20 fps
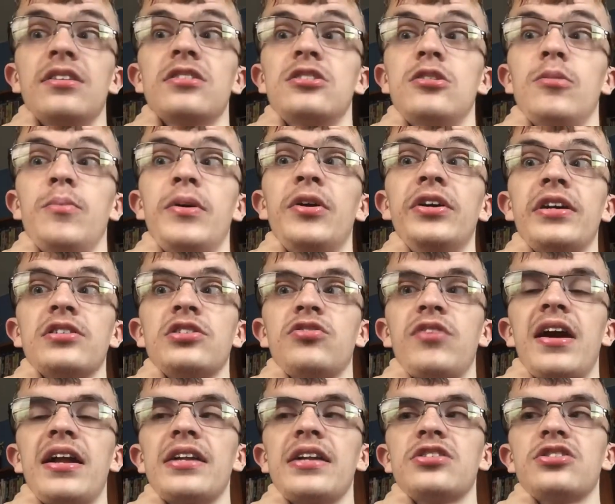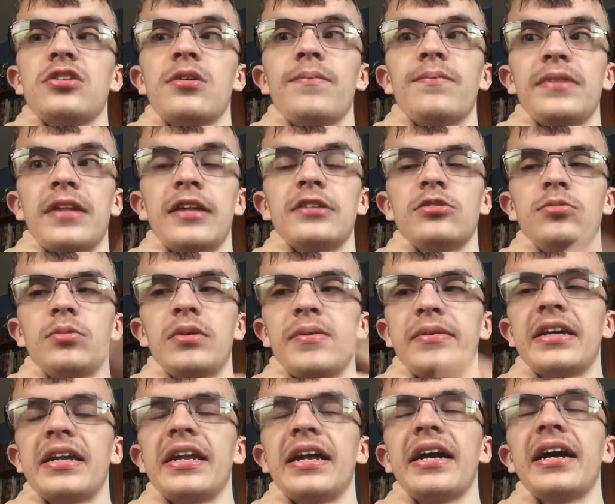Superia Stratagem, that's what I'm
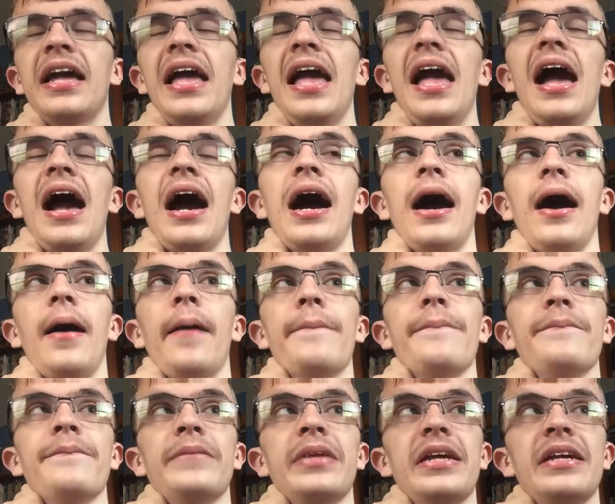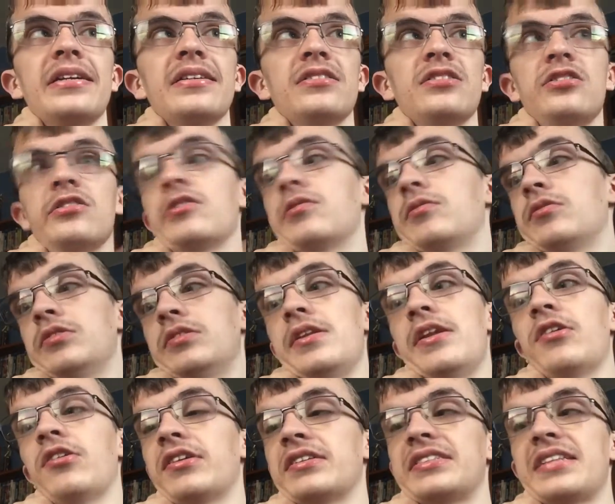getting, um, is
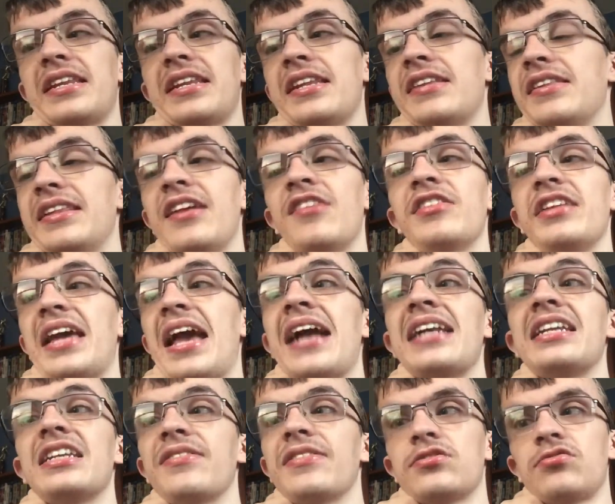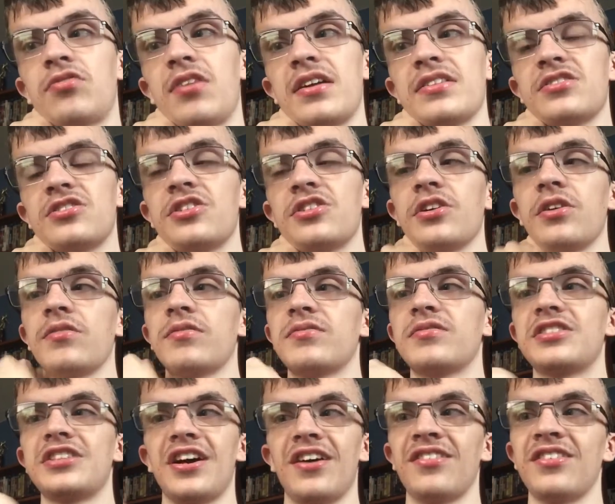near his near the, end of his run, too.
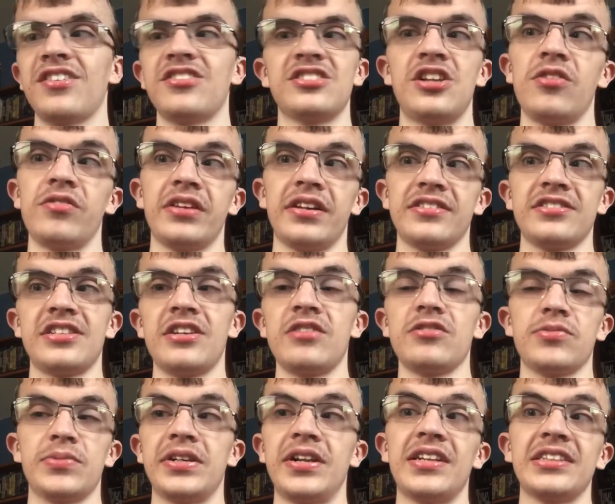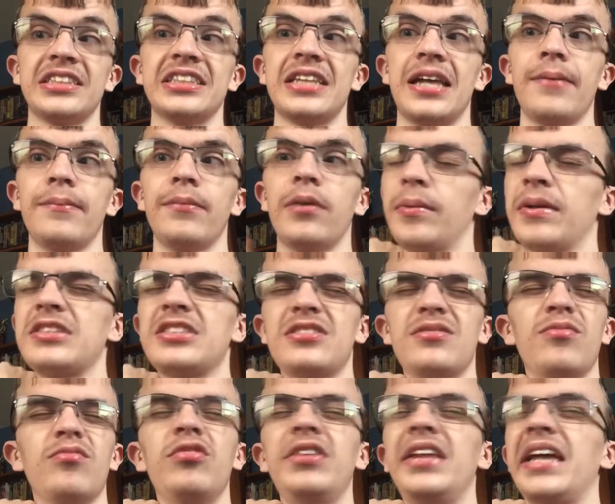So there's no real excuse for not to get that book. It's
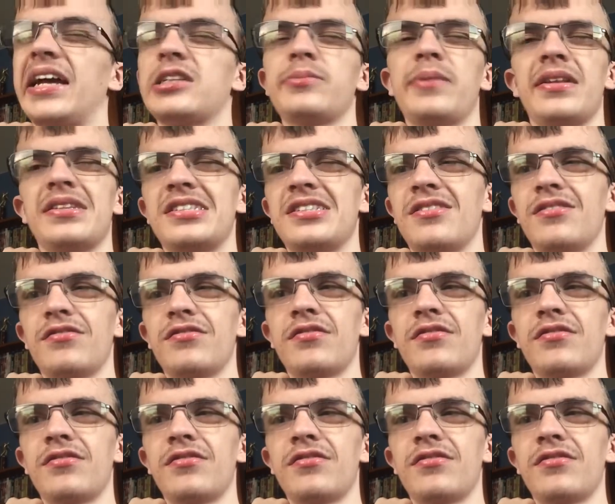really expensive.